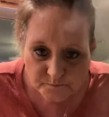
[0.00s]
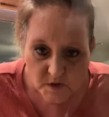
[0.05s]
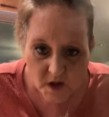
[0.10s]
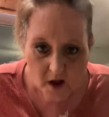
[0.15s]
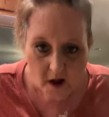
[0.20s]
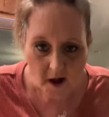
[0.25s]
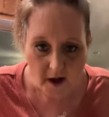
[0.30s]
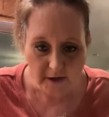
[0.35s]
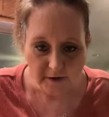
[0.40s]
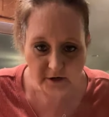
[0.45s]

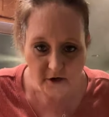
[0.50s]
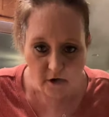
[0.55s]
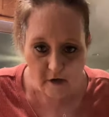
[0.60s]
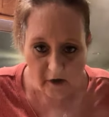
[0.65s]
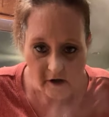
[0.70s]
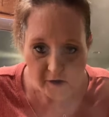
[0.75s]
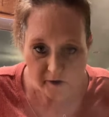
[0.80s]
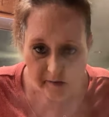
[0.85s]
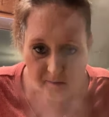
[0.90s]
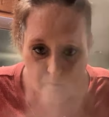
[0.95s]
Hi,
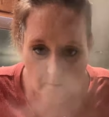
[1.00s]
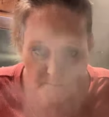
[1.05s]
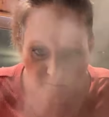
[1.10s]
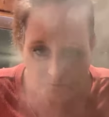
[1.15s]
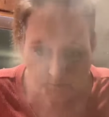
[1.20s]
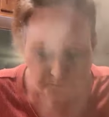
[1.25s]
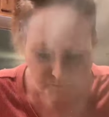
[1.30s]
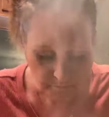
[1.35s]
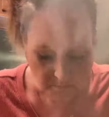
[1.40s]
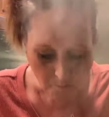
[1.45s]
Carl.
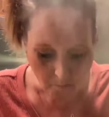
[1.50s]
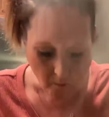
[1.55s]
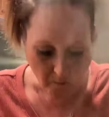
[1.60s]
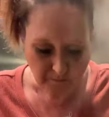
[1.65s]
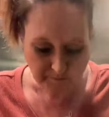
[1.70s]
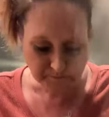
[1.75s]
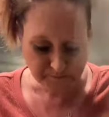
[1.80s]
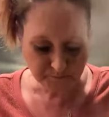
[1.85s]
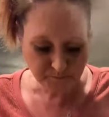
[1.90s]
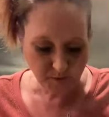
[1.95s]

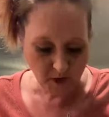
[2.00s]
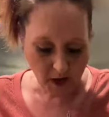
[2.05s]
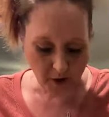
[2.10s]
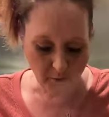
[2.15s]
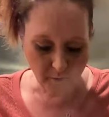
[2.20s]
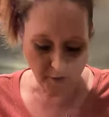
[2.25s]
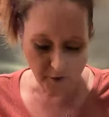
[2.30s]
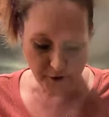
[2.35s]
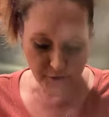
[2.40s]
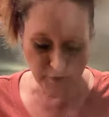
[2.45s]
How
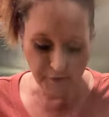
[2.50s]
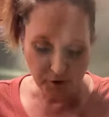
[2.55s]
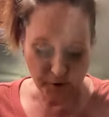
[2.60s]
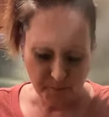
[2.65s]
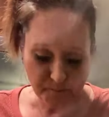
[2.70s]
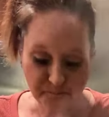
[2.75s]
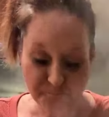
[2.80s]
are you?